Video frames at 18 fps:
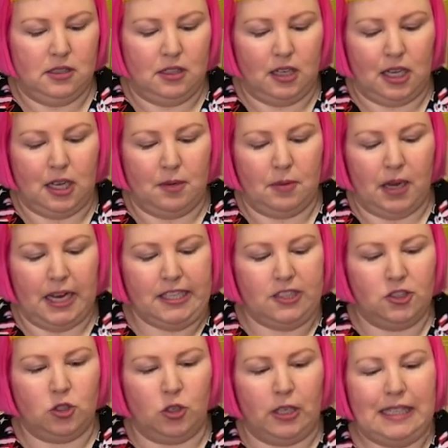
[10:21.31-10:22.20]
Um, I
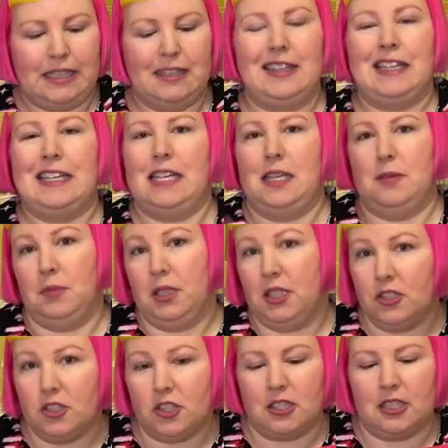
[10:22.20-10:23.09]
enjoyed the
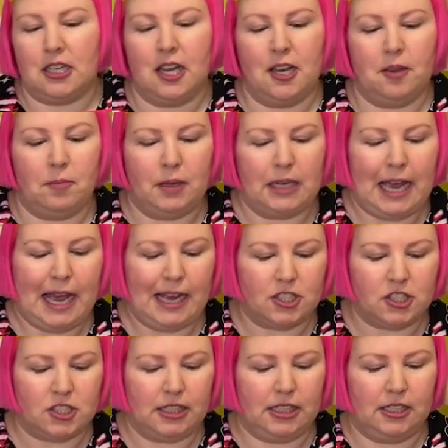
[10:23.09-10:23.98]
image, but
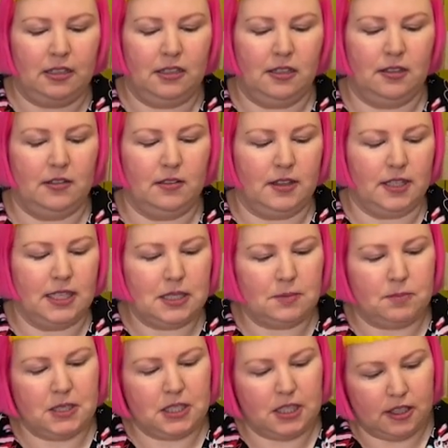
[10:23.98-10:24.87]
actually this
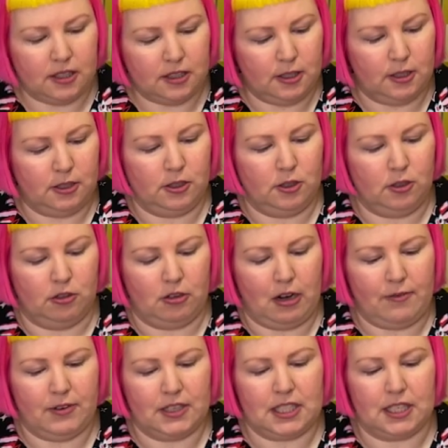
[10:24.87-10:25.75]
particular
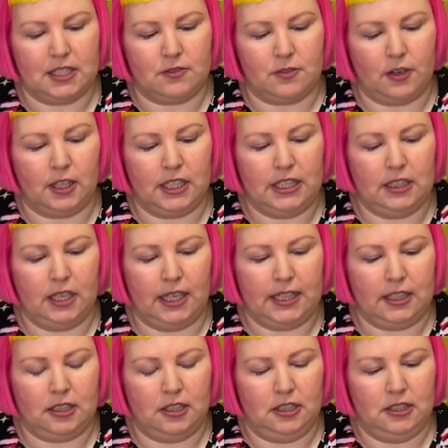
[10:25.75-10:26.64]
Eurographics has very
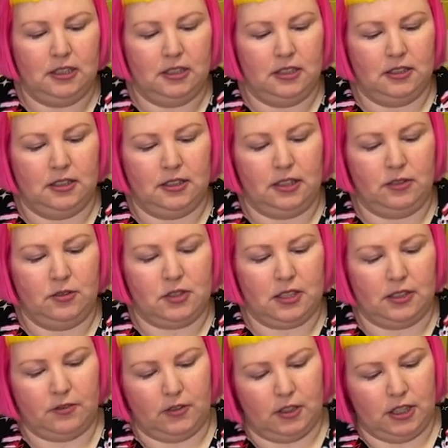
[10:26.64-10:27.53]
like, I think it was
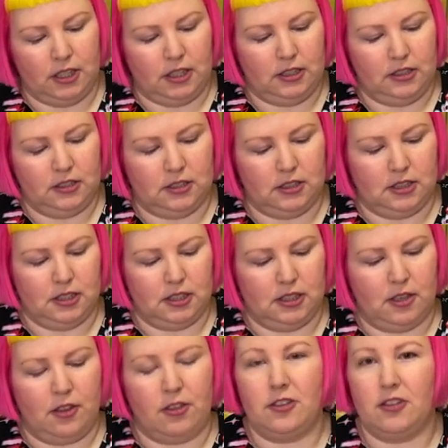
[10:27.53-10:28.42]
like very
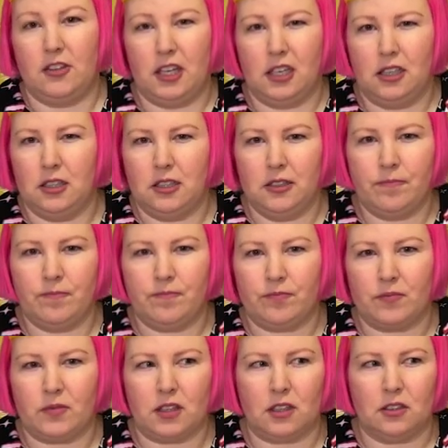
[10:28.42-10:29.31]
uh, thin,
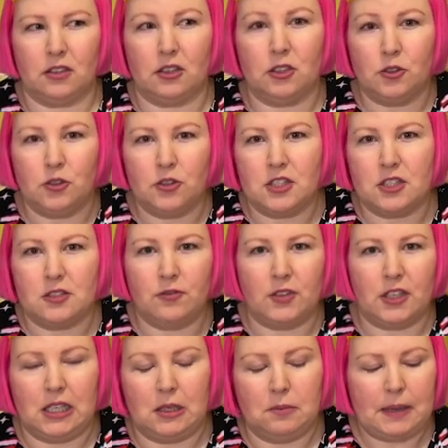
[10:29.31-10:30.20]
loose
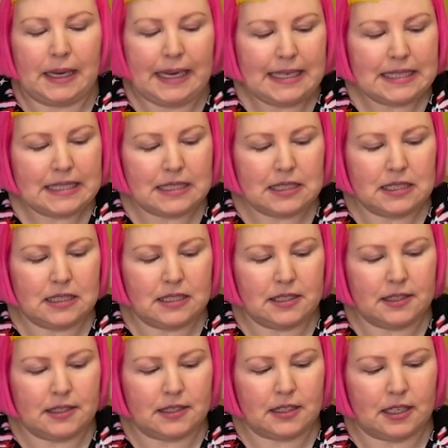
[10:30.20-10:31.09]
fitting
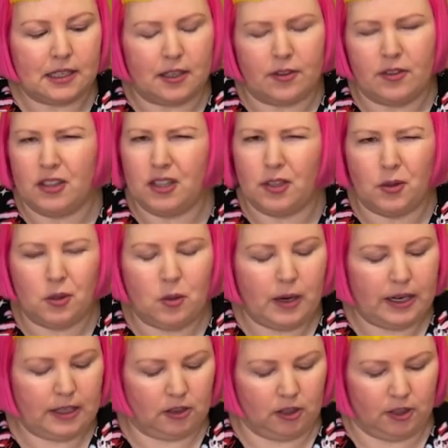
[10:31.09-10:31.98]
pieces, and I think they were
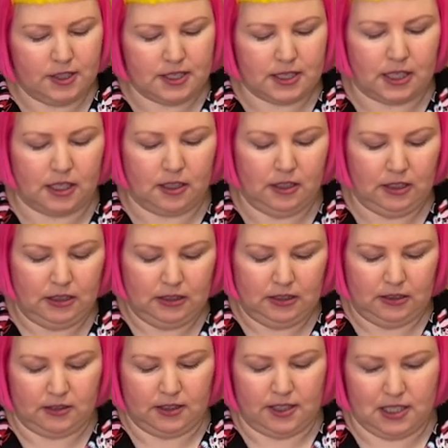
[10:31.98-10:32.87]
quite glossy.
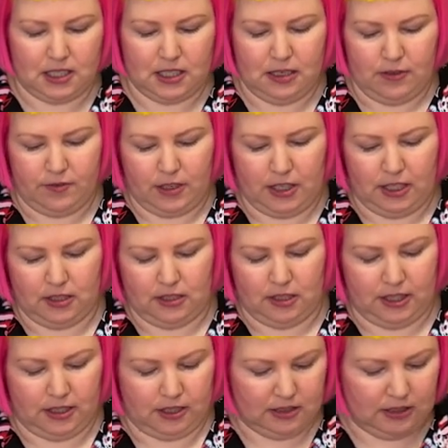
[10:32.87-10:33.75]
Let's see if I can
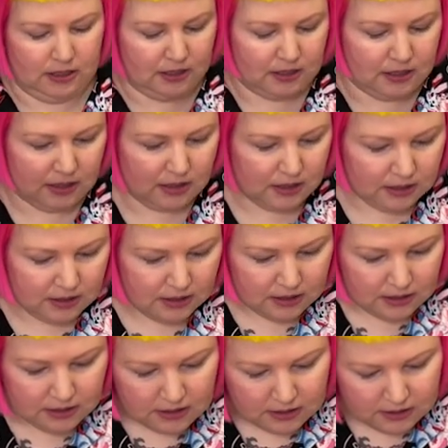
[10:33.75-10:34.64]
like
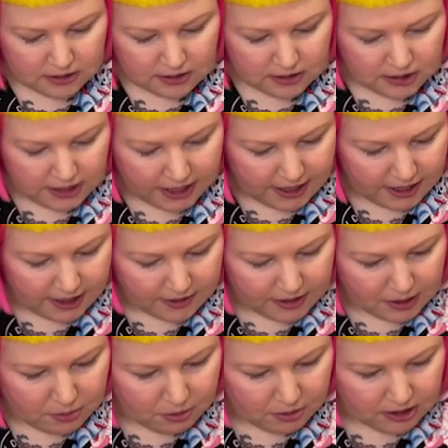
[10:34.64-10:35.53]
yeah,
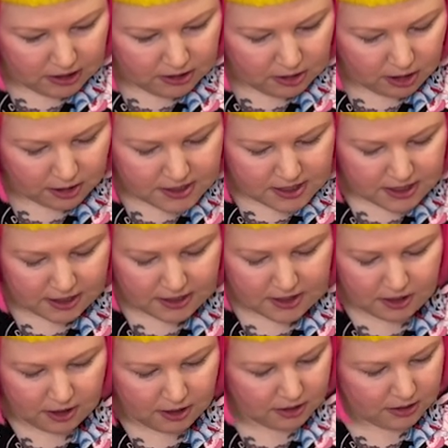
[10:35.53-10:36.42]
they're pretty glossy.
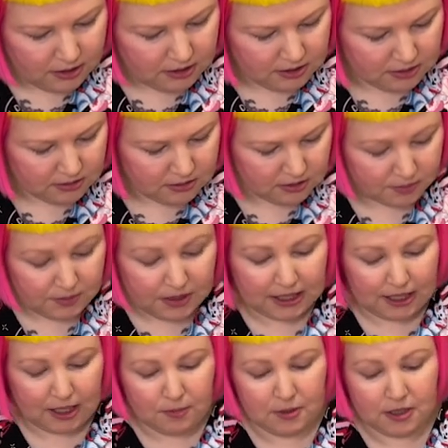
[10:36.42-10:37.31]
So, I mean,
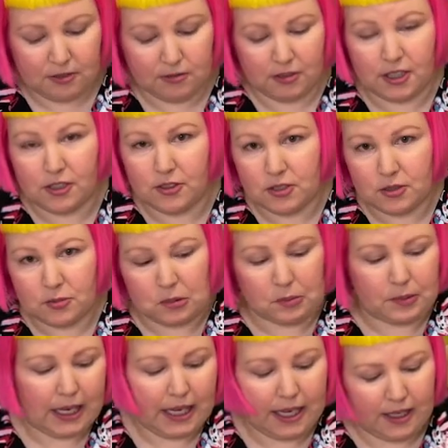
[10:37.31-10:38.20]
they come in a
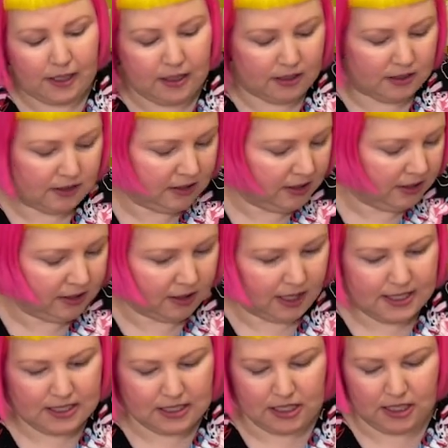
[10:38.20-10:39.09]
reusable bag and a
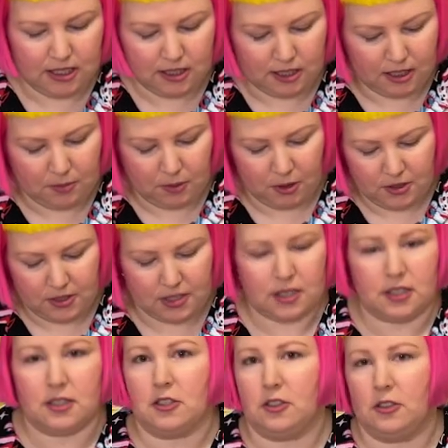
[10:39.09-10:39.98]
nice tin and a
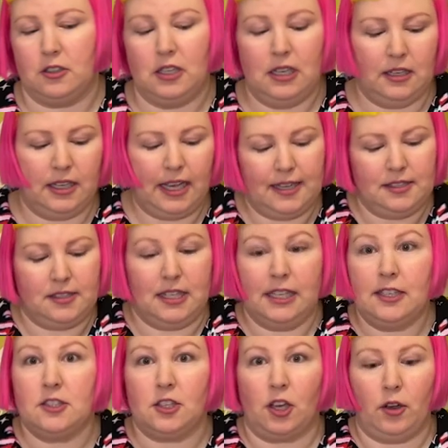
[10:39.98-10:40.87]
poster. So has
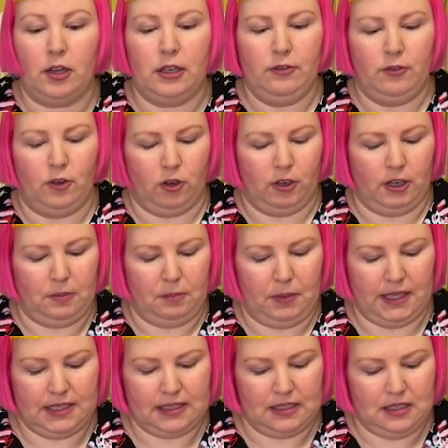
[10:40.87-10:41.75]
things going for it.
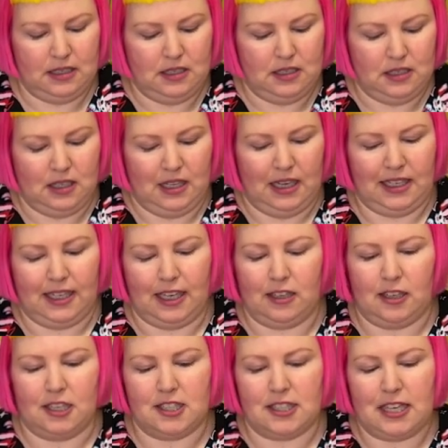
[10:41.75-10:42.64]
But
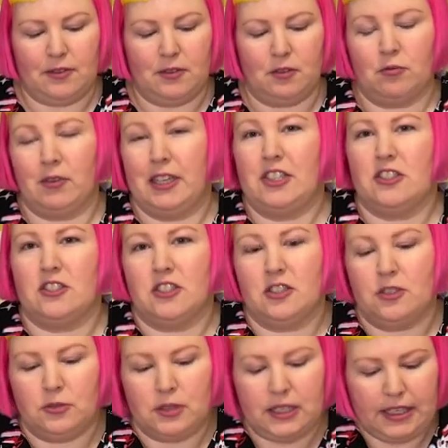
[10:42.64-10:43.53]
again, I just haven't reached
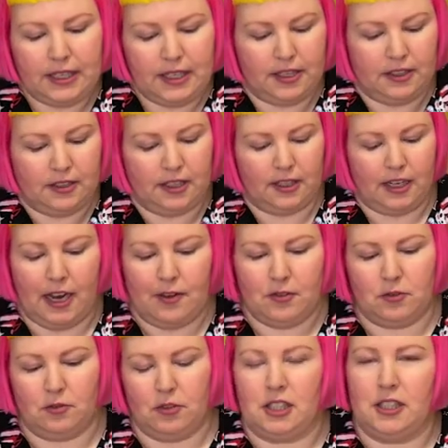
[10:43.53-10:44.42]
to do it again. And I
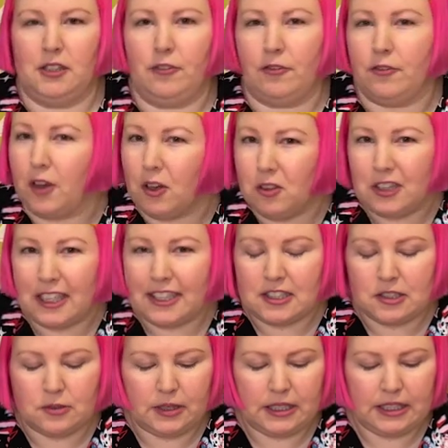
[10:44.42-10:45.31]
haven't really felt
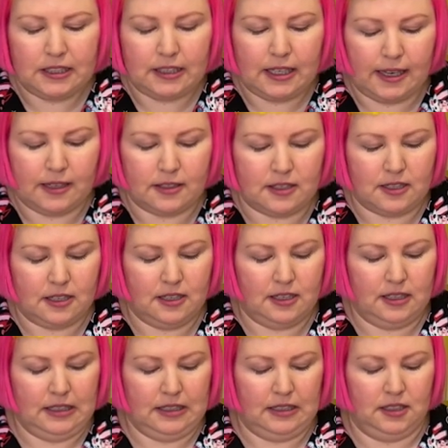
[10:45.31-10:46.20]
like doing it. And
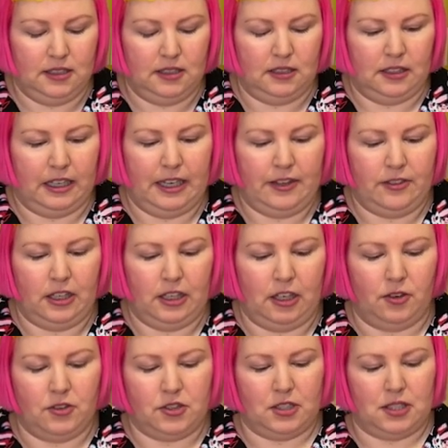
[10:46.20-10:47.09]
I think
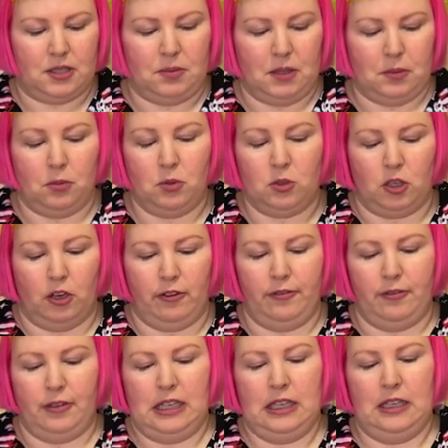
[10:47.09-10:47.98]
I was just a bit put
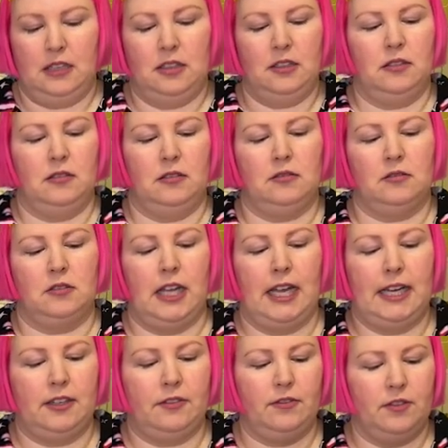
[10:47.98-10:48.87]
off
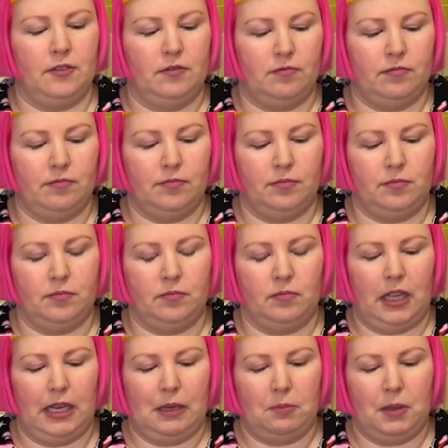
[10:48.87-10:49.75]
like for,
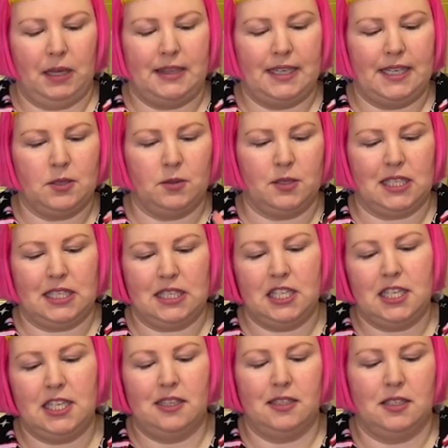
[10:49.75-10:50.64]
like by these ones in
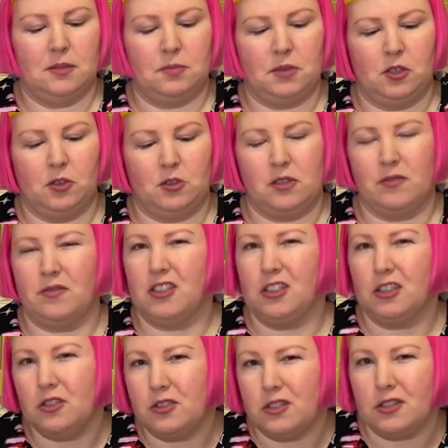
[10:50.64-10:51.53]
tins because of
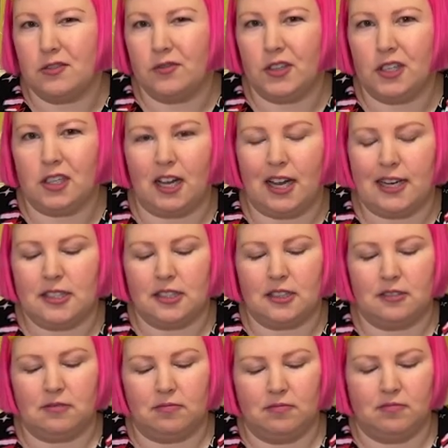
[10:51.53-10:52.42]
the loose fit. I didn't